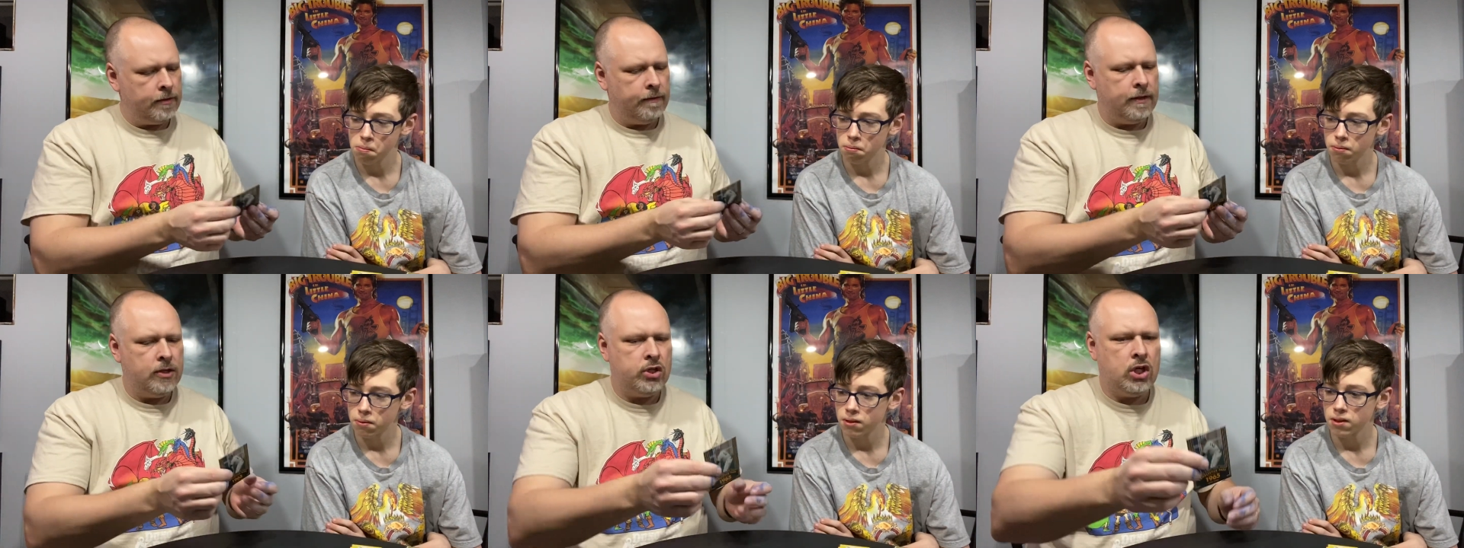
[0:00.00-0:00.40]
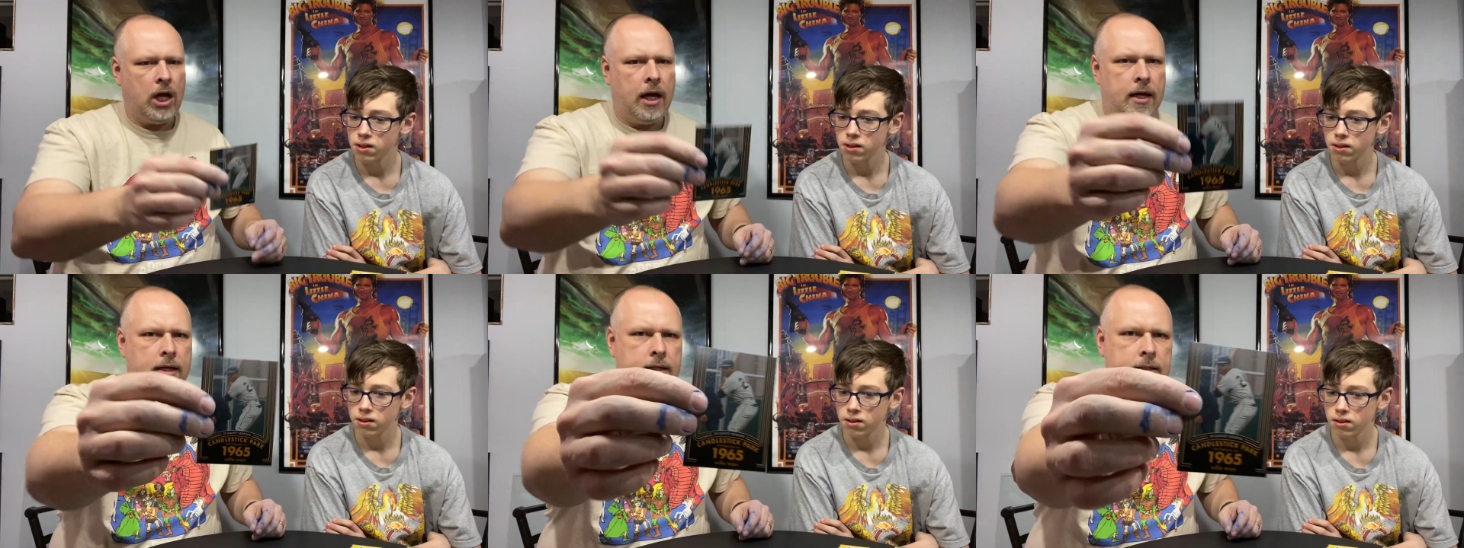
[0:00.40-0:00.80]
Speaker 1: of the
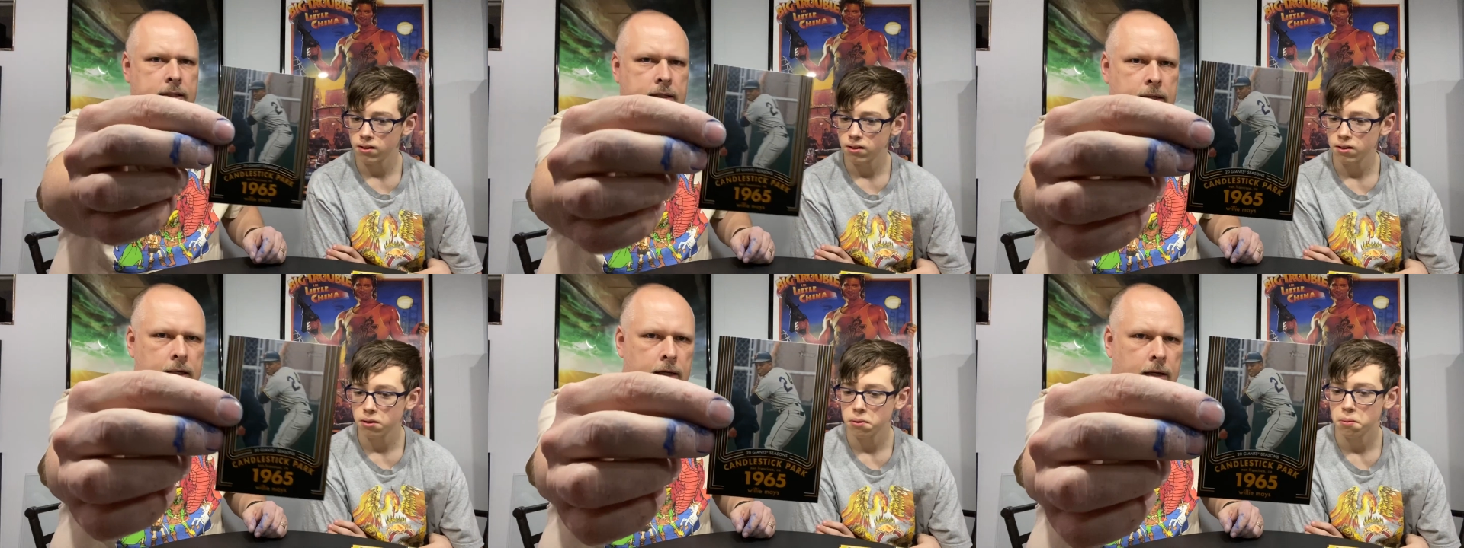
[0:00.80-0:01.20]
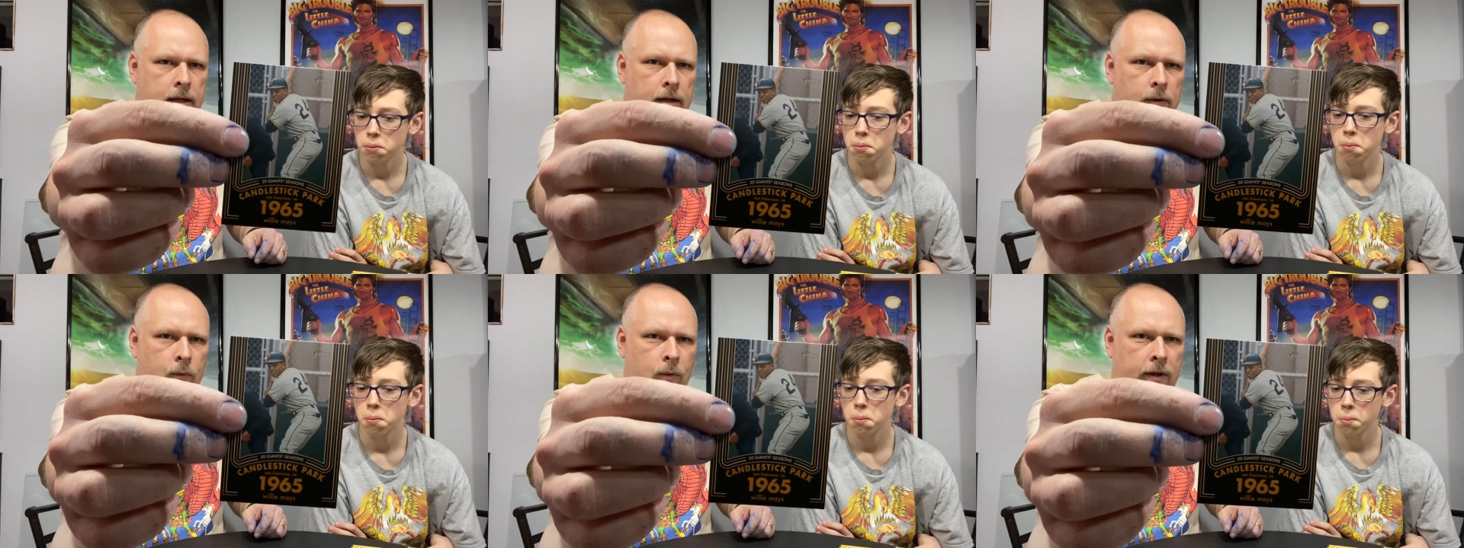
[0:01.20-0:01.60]
Giants.
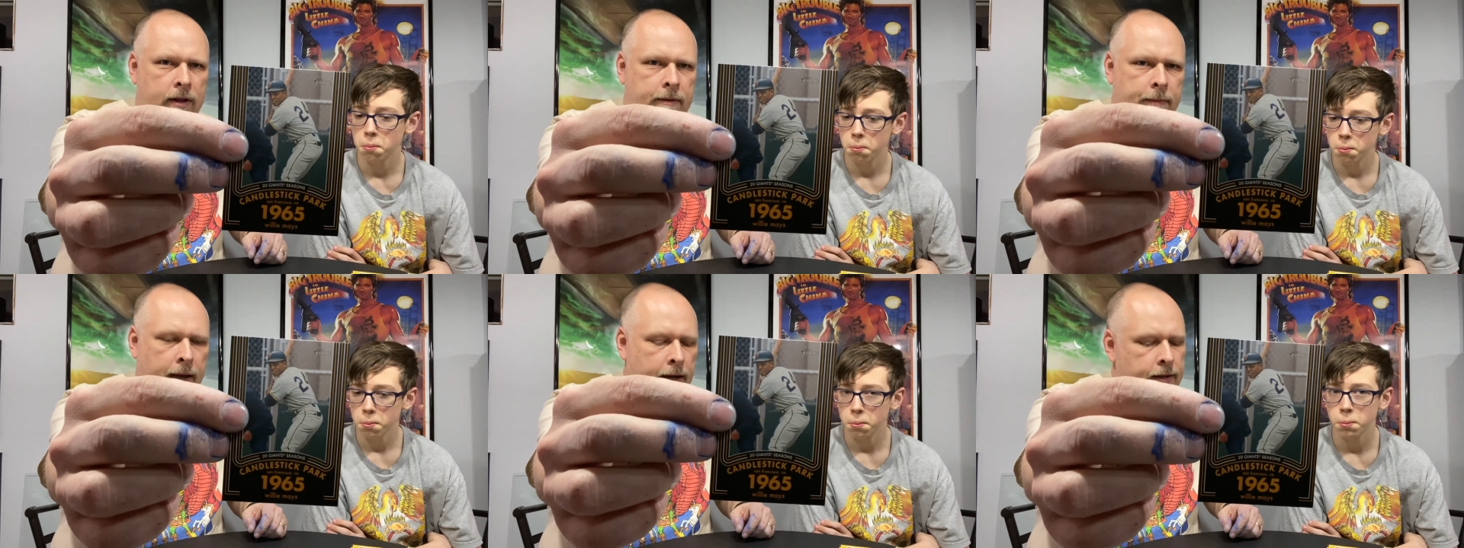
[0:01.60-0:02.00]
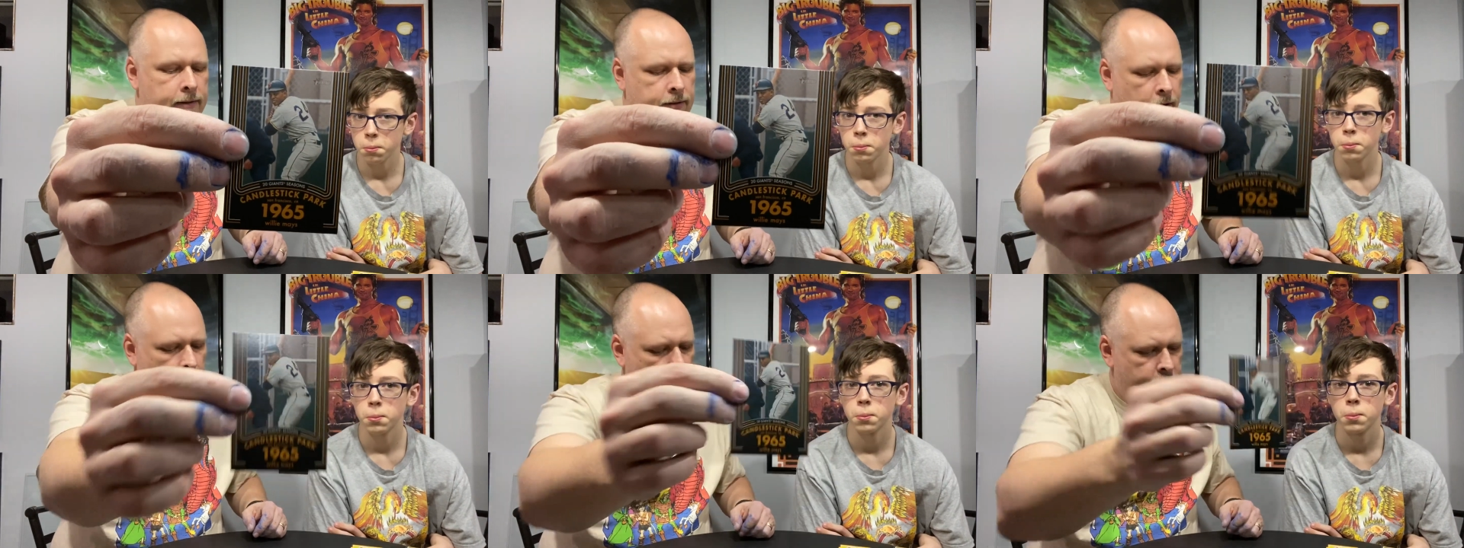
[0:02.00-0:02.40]
Willie
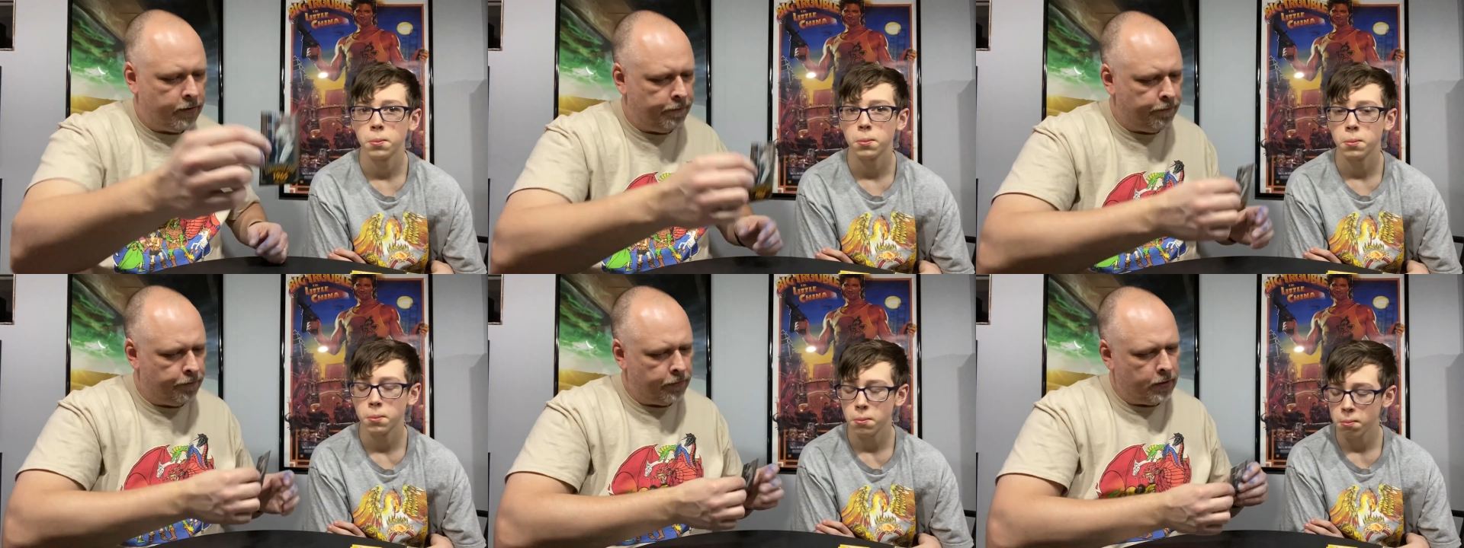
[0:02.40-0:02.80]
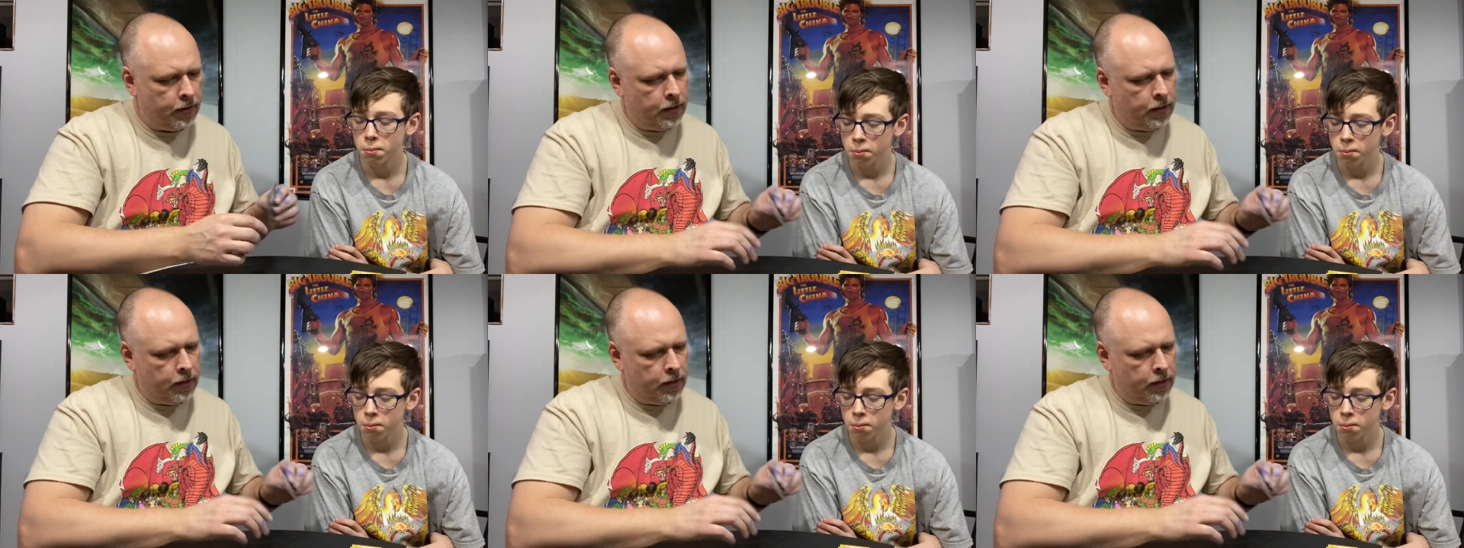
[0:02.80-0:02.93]
Mays. Awesome.